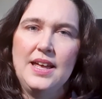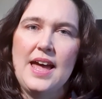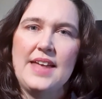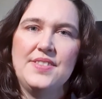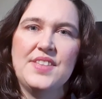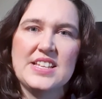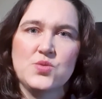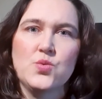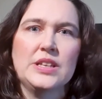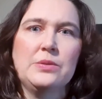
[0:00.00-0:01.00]
And that's
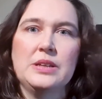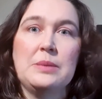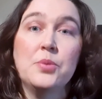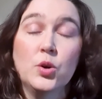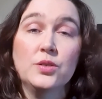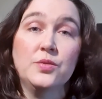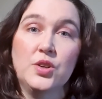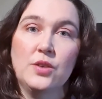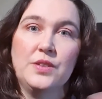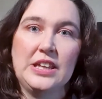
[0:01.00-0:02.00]
really, really important for
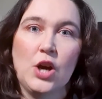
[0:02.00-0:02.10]
not feeling